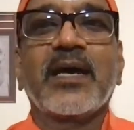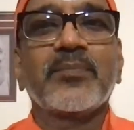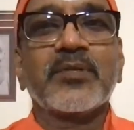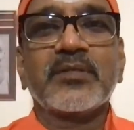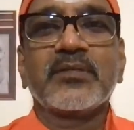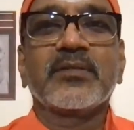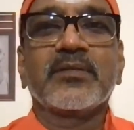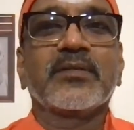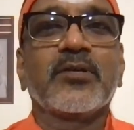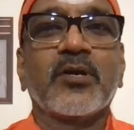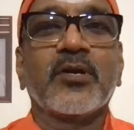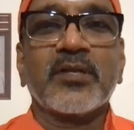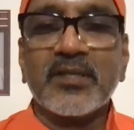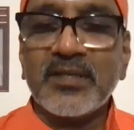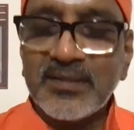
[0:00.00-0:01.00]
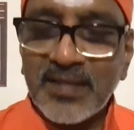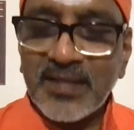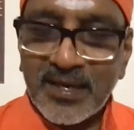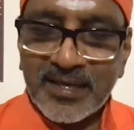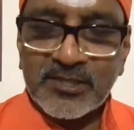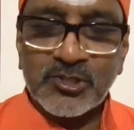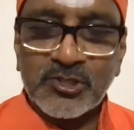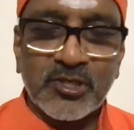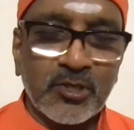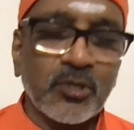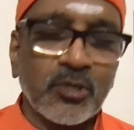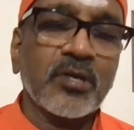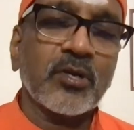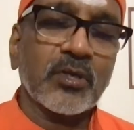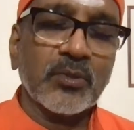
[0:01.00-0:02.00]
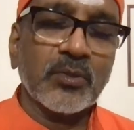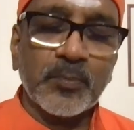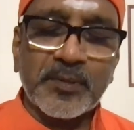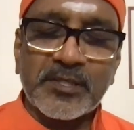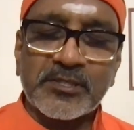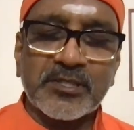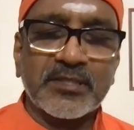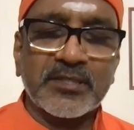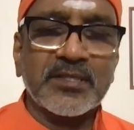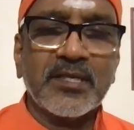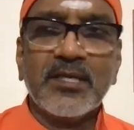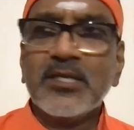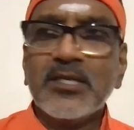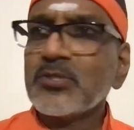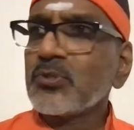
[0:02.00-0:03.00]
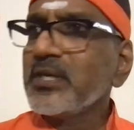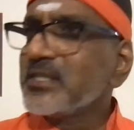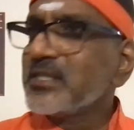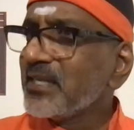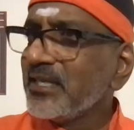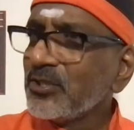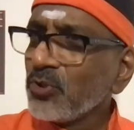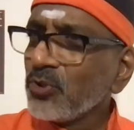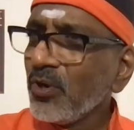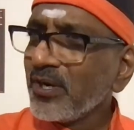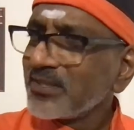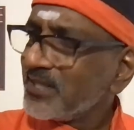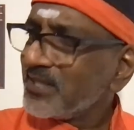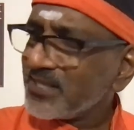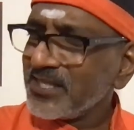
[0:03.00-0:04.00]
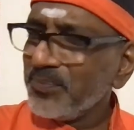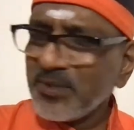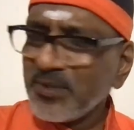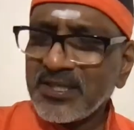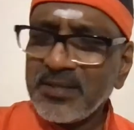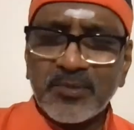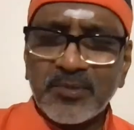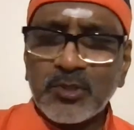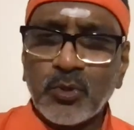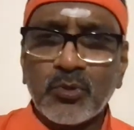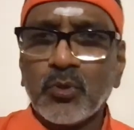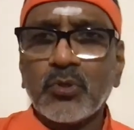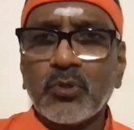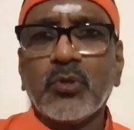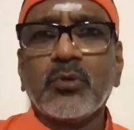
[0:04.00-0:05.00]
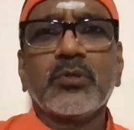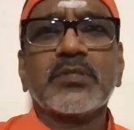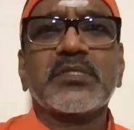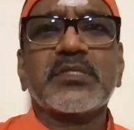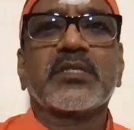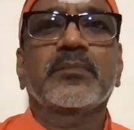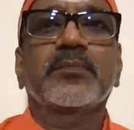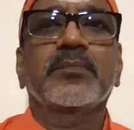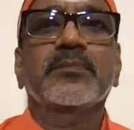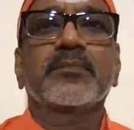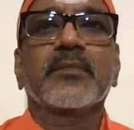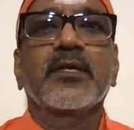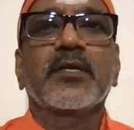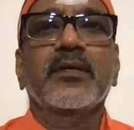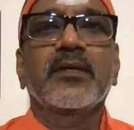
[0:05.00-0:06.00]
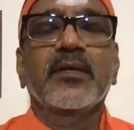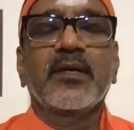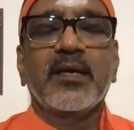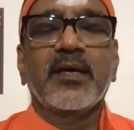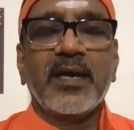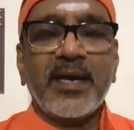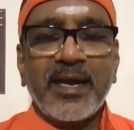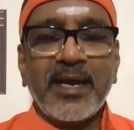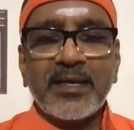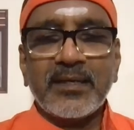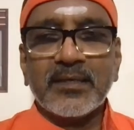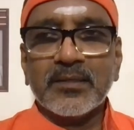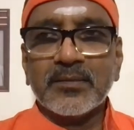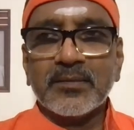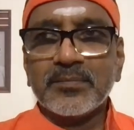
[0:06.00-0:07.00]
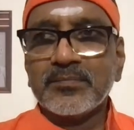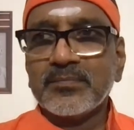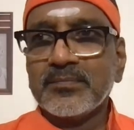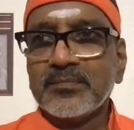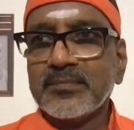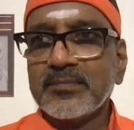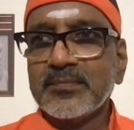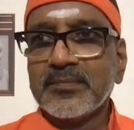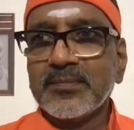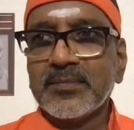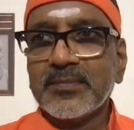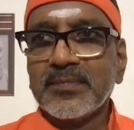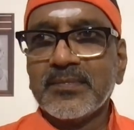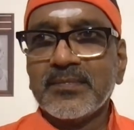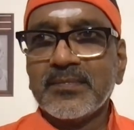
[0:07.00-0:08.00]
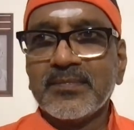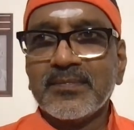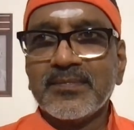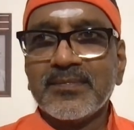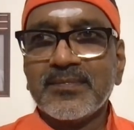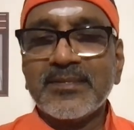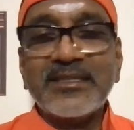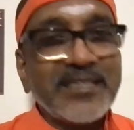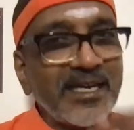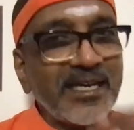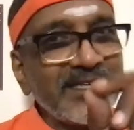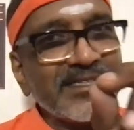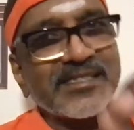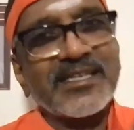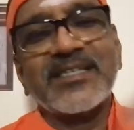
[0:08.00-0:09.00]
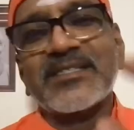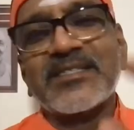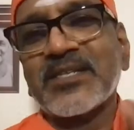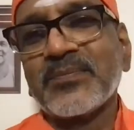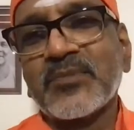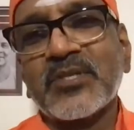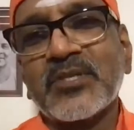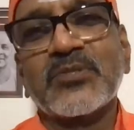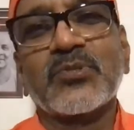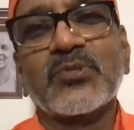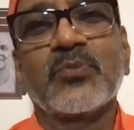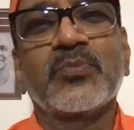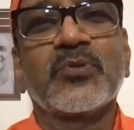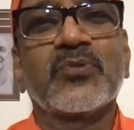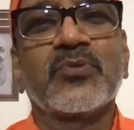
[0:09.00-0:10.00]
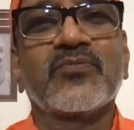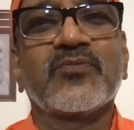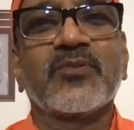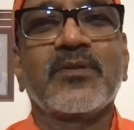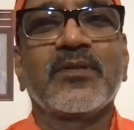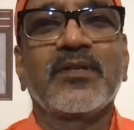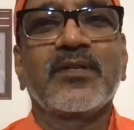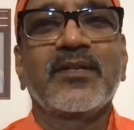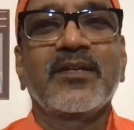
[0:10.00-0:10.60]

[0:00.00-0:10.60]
happen on a Gita lecture or on an Upanishad. So he told her, just keep it, don't disturb. And then he said something so beautiful.